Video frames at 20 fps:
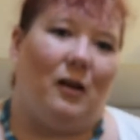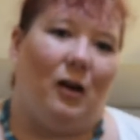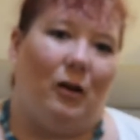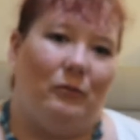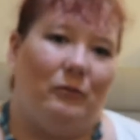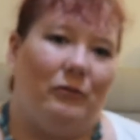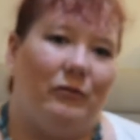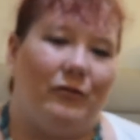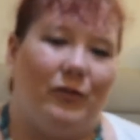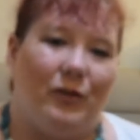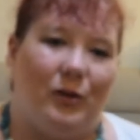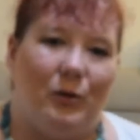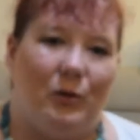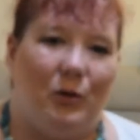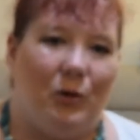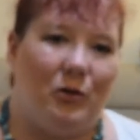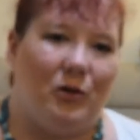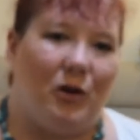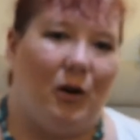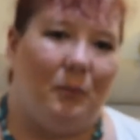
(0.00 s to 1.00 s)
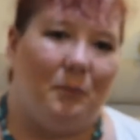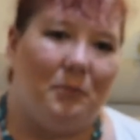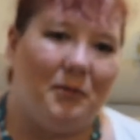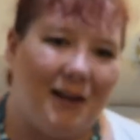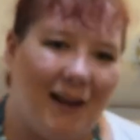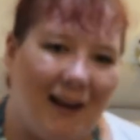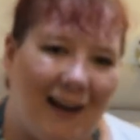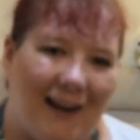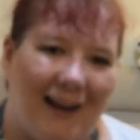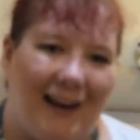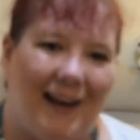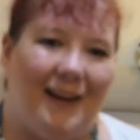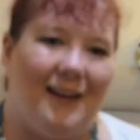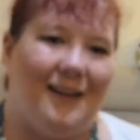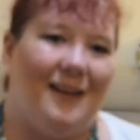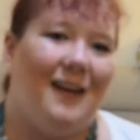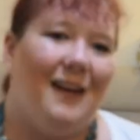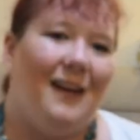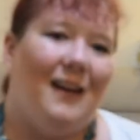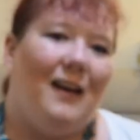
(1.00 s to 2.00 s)
on food on
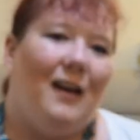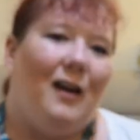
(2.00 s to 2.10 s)
playing